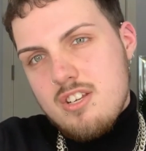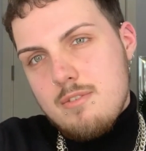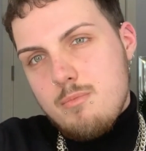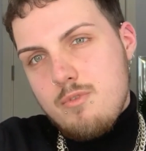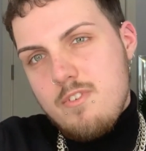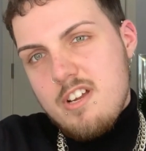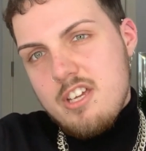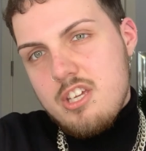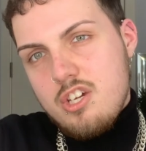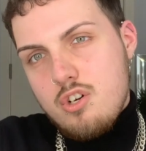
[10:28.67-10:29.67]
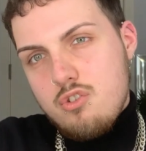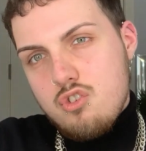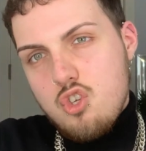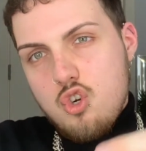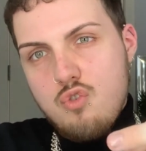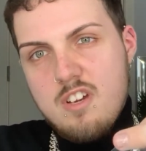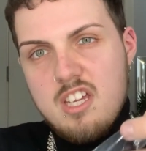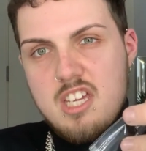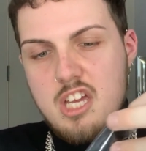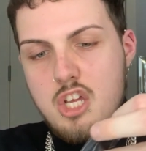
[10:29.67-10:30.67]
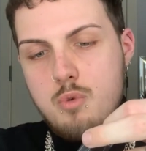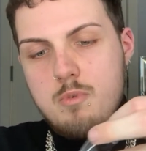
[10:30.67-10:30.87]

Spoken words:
More for like your contouring, girl,